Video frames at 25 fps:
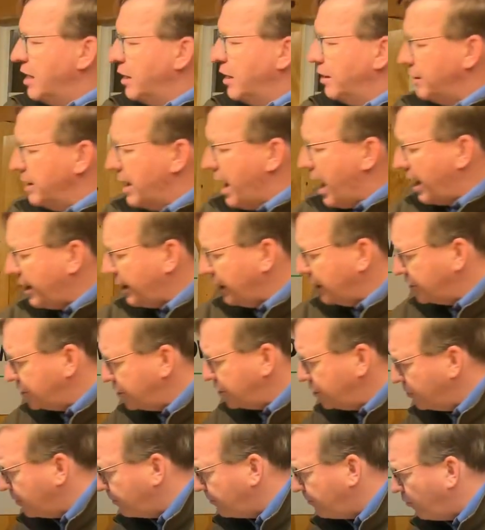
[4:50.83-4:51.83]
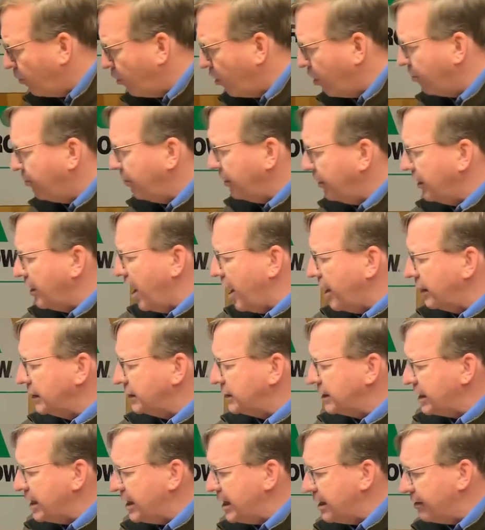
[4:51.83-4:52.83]
not as uniform and not
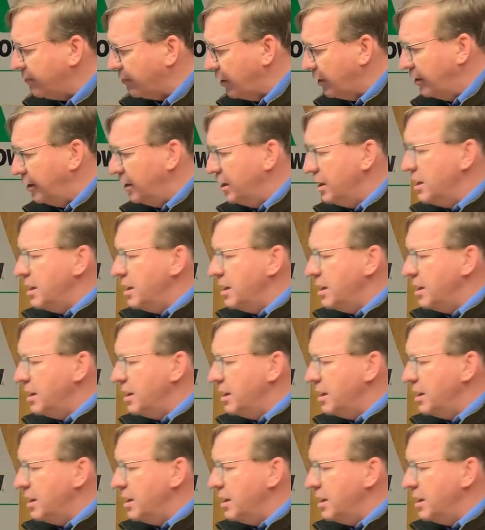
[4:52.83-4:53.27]
as even,